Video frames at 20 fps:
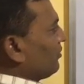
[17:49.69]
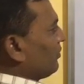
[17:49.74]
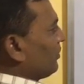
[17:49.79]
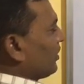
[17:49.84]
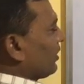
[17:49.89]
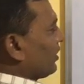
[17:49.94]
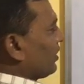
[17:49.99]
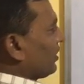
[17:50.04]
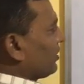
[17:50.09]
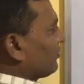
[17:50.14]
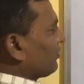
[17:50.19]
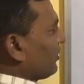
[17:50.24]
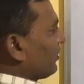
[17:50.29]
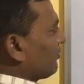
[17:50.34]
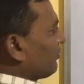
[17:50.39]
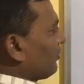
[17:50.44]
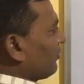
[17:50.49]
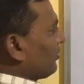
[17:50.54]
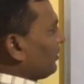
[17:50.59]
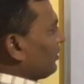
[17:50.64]
we can
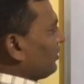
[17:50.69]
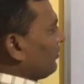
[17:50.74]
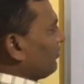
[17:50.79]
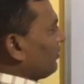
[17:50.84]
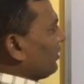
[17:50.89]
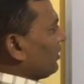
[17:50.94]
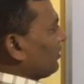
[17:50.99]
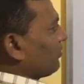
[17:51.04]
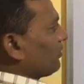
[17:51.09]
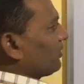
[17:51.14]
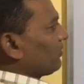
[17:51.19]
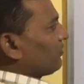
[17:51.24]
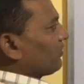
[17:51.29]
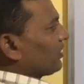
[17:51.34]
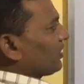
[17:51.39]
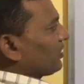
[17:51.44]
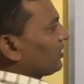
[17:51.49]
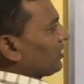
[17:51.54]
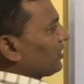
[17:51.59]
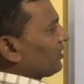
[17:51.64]
expand from anywhere, but we
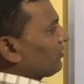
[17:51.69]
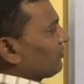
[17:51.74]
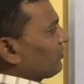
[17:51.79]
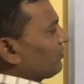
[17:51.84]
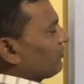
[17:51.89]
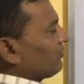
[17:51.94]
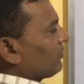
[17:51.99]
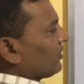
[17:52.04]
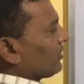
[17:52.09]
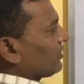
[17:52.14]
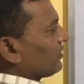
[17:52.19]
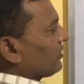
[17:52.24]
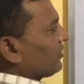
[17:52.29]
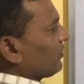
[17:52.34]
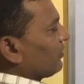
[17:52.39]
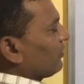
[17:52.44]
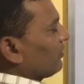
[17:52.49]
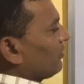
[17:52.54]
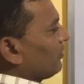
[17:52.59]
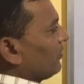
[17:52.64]
can take from first
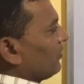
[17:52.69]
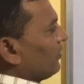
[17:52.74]
row,